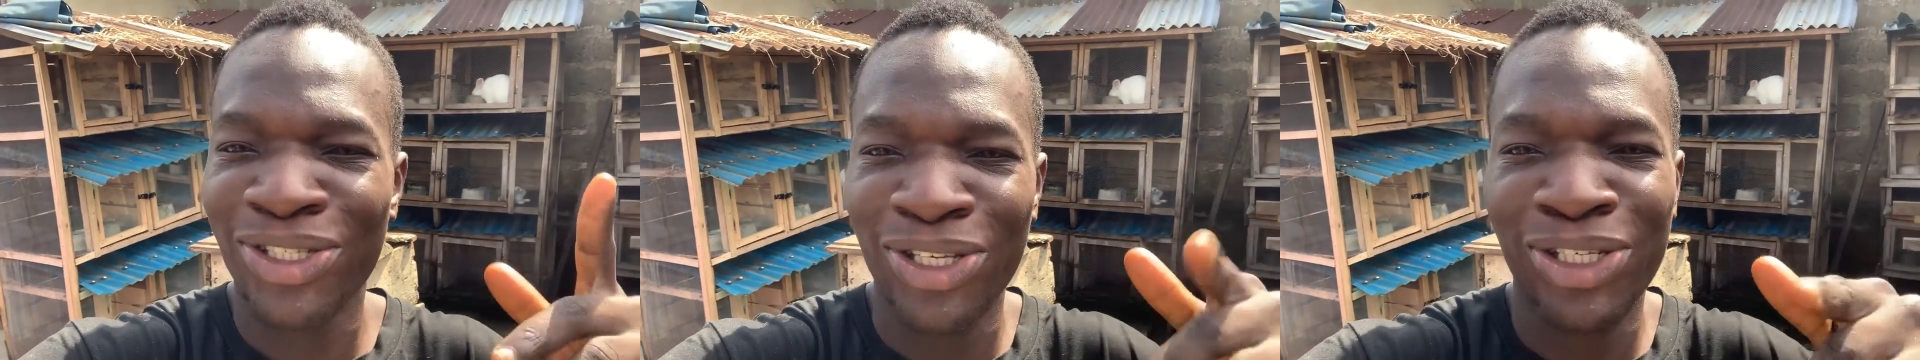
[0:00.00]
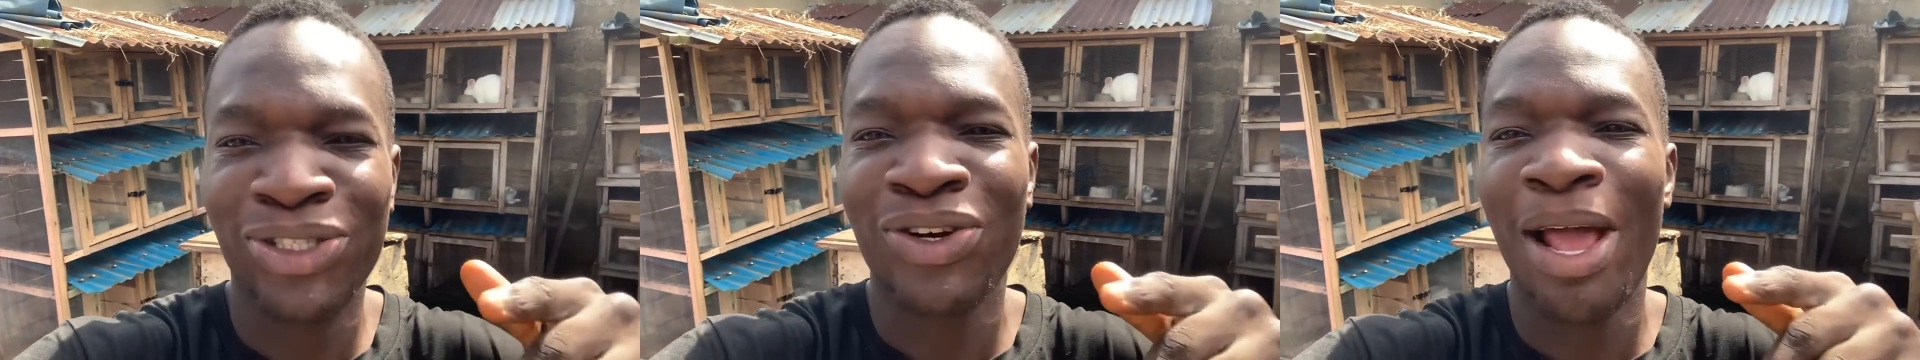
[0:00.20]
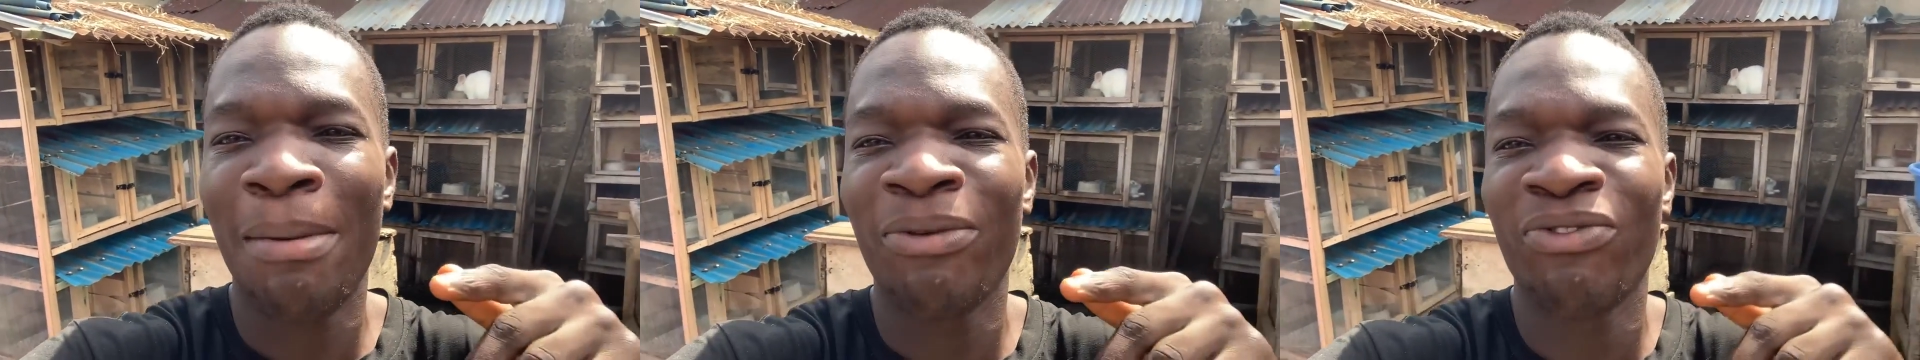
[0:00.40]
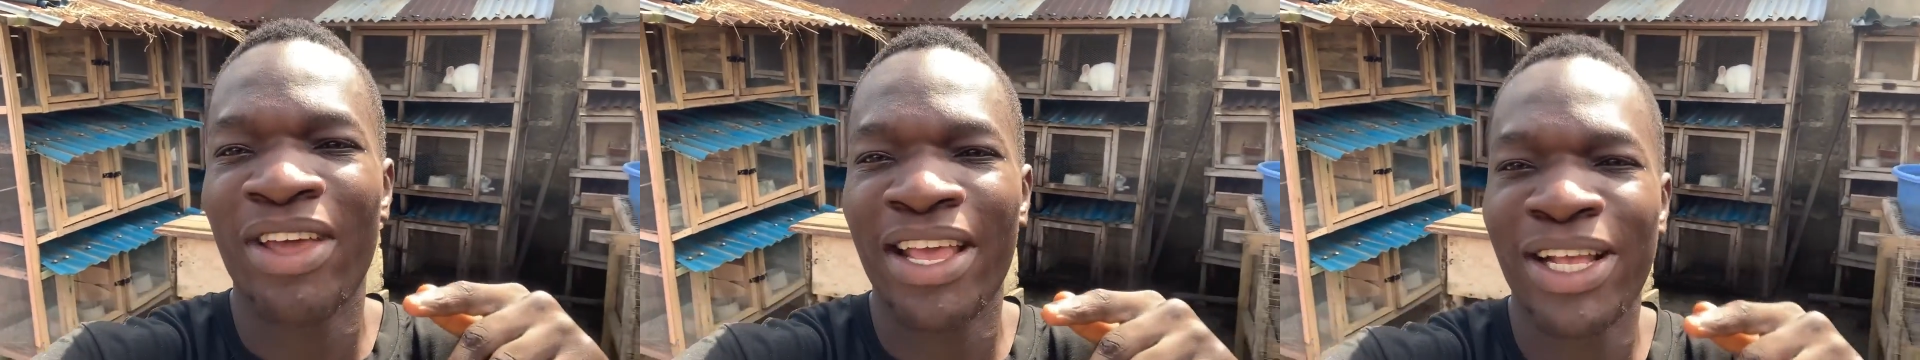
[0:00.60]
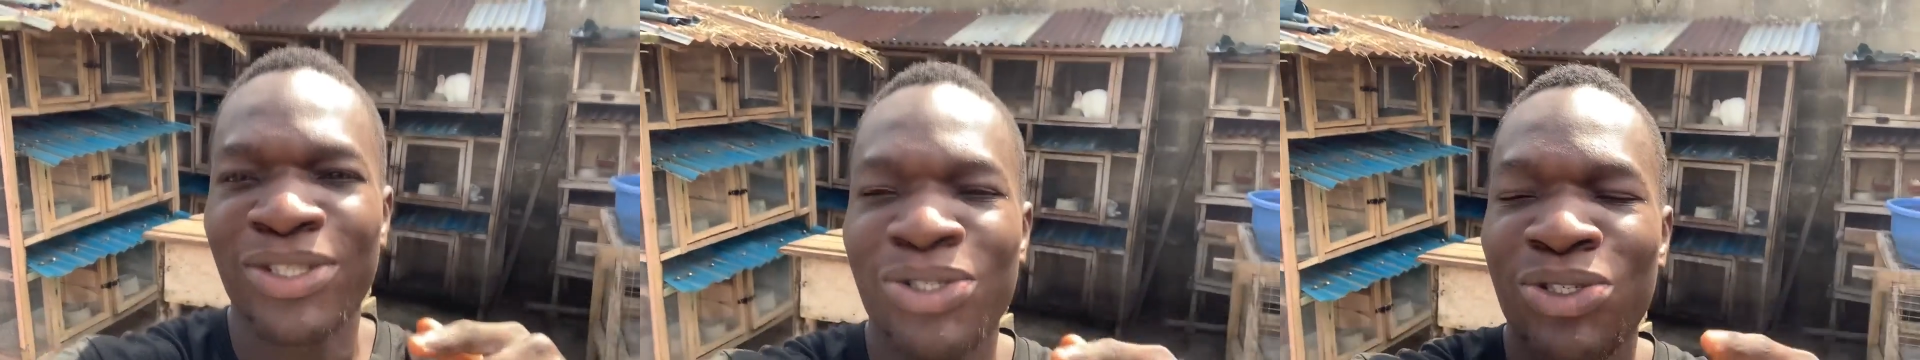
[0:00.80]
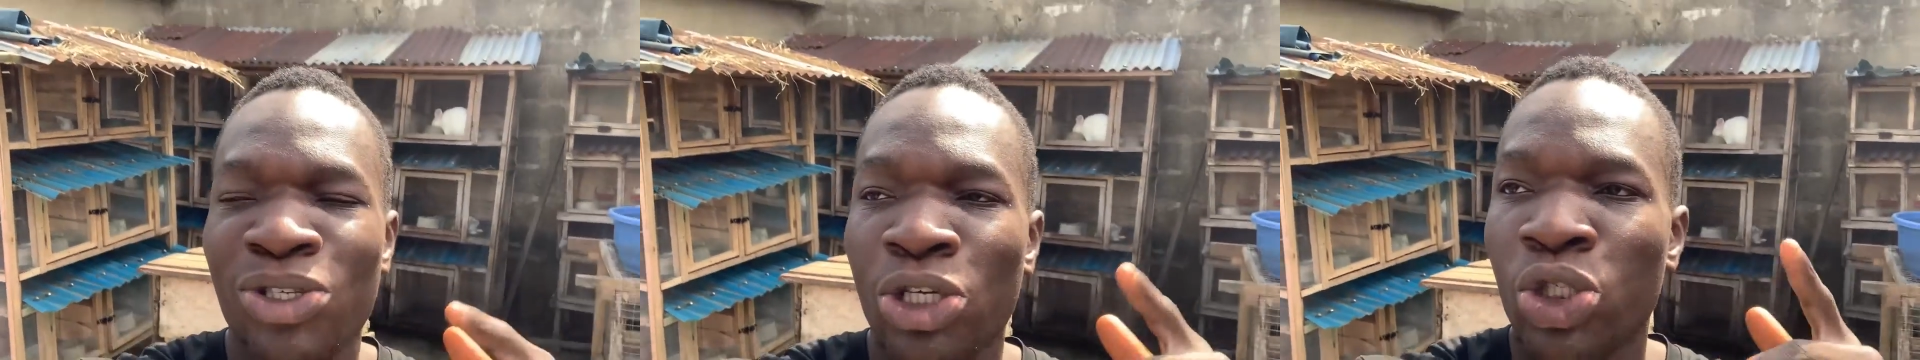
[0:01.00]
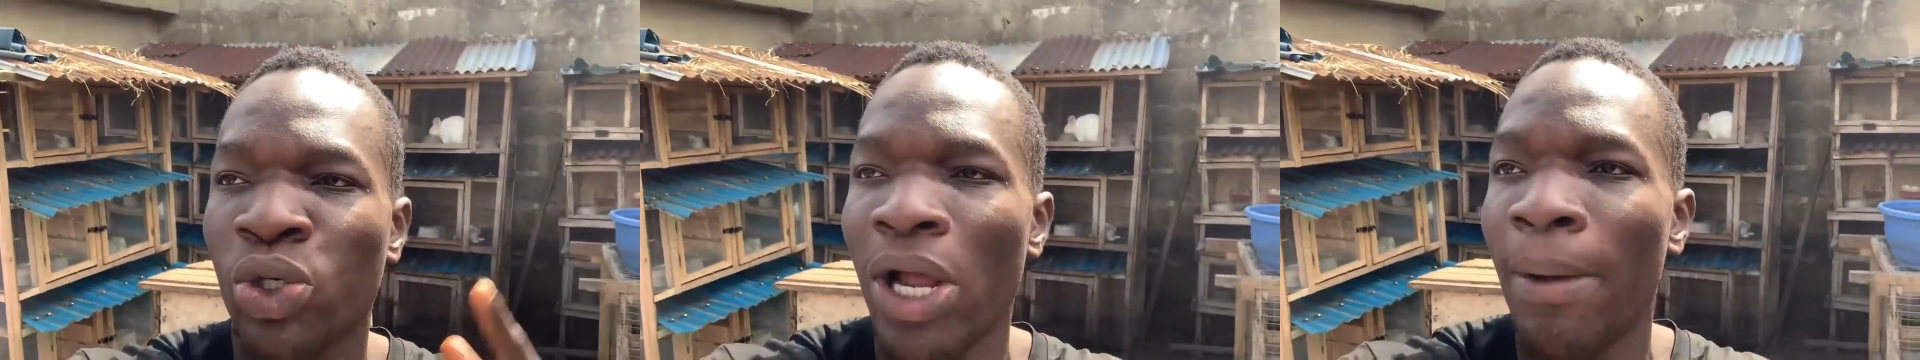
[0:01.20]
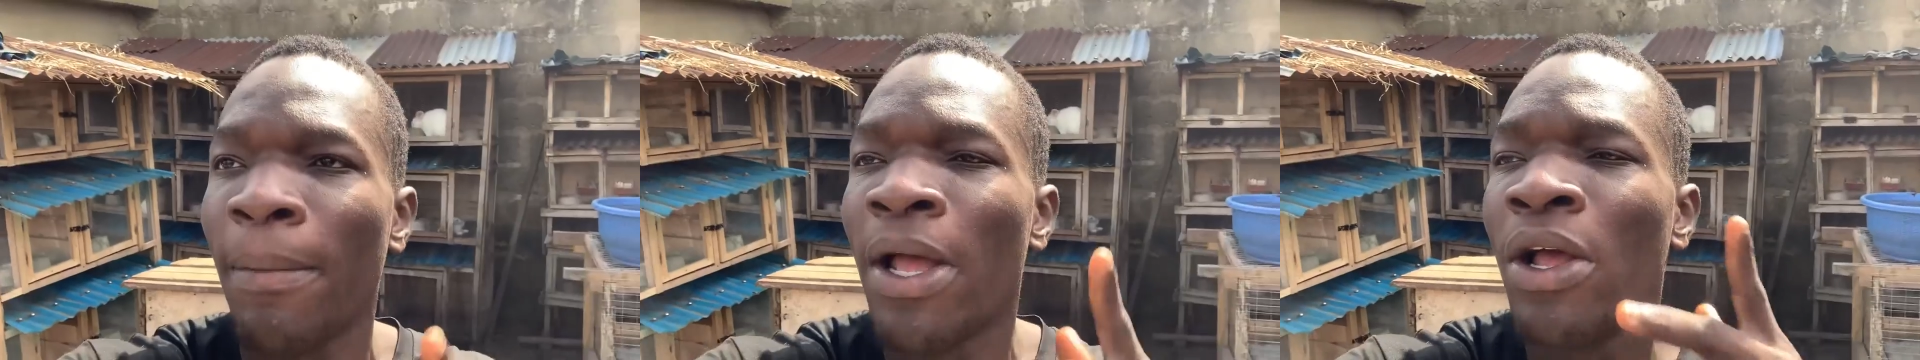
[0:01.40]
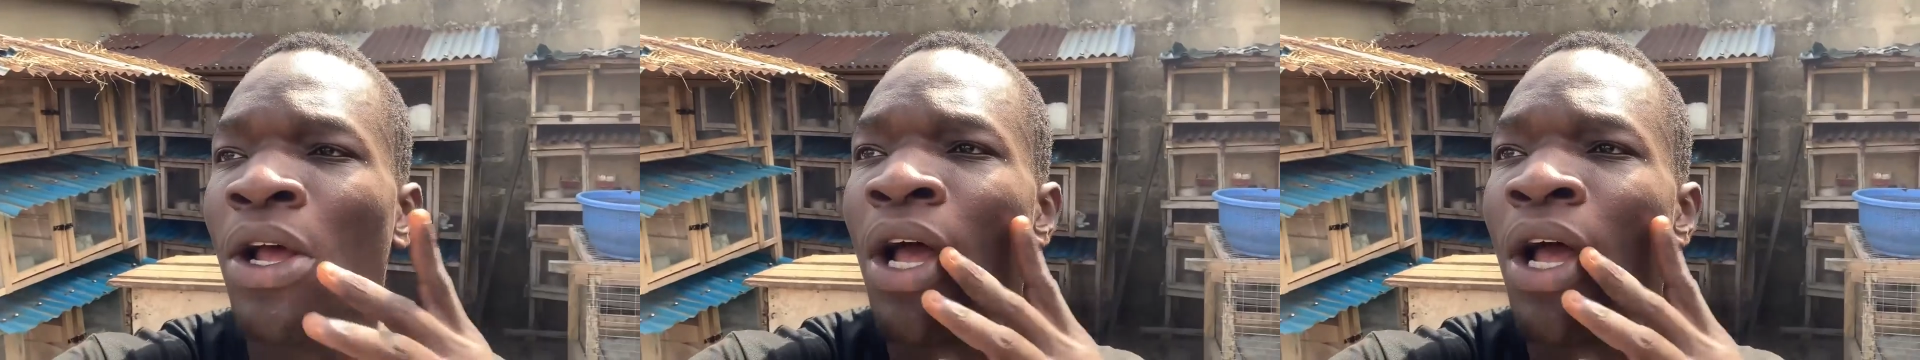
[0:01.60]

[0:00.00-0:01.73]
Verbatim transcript: subscribe if you are yet to subscribe.